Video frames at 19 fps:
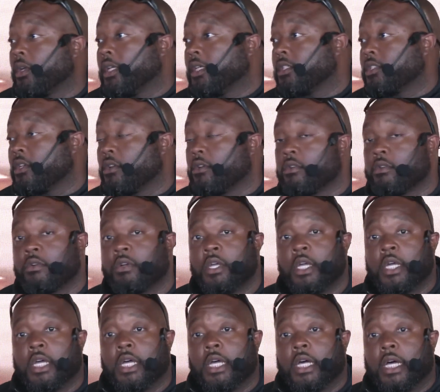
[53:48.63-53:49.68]
So,
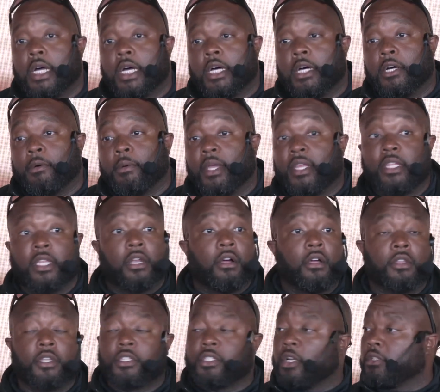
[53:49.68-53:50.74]
and then all the
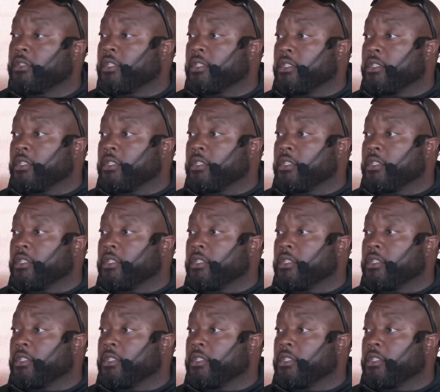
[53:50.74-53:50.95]
churches,